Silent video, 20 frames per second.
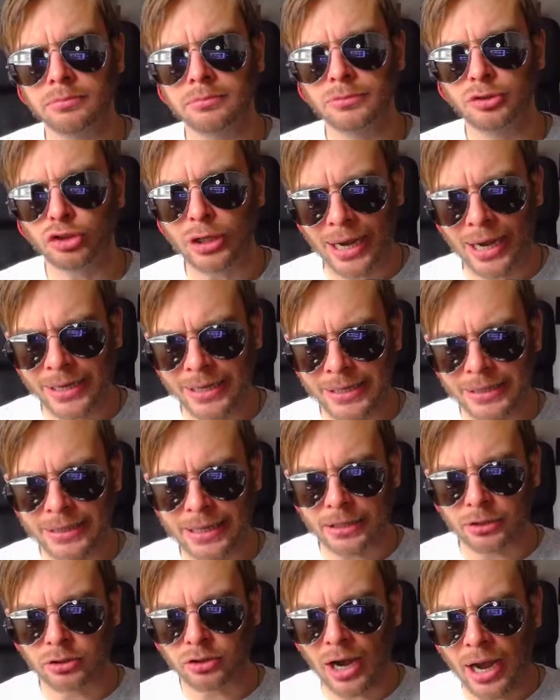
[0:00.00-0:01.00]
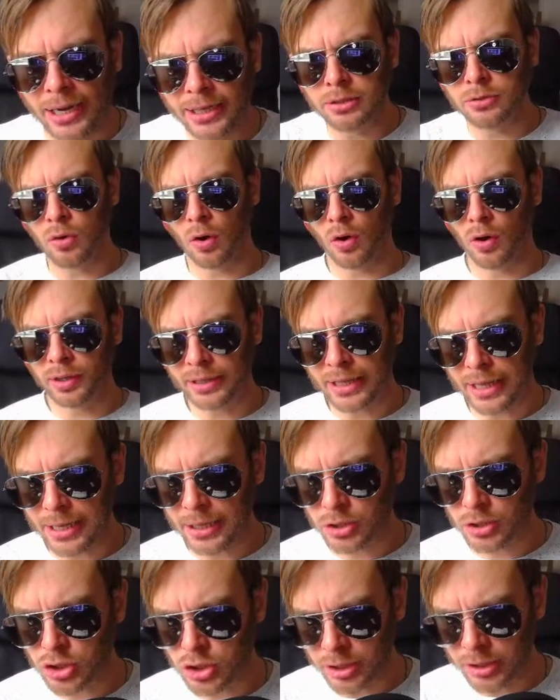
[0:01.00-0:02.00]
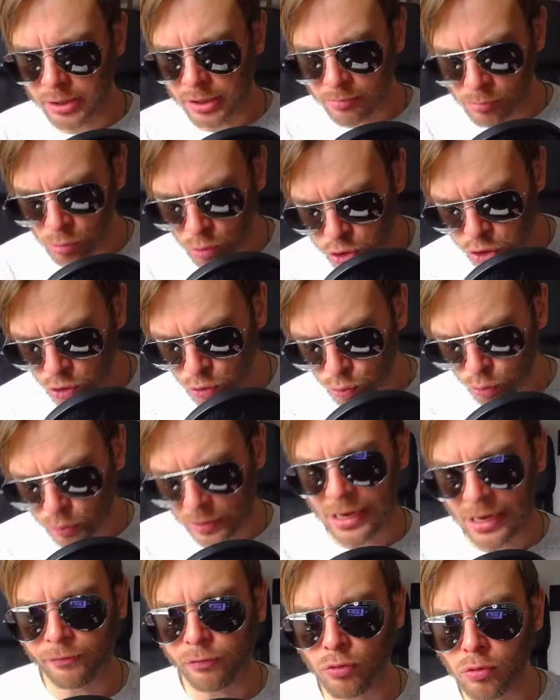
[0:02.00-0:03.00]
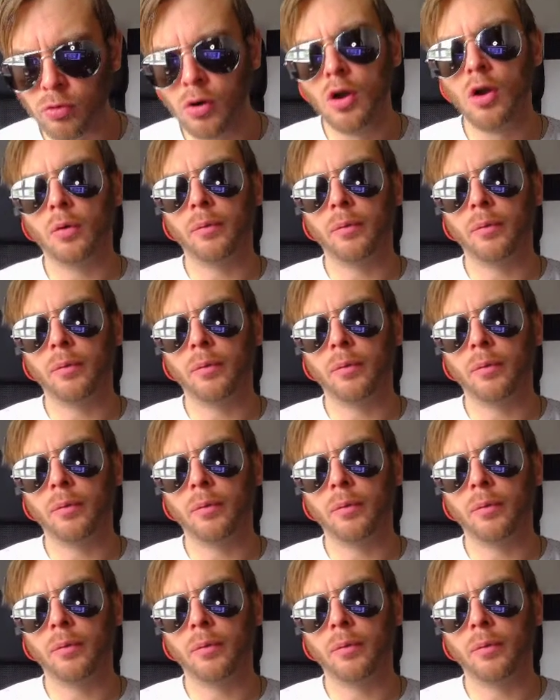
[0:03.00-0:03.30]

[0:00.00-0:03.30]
Try and not engage in an emotional level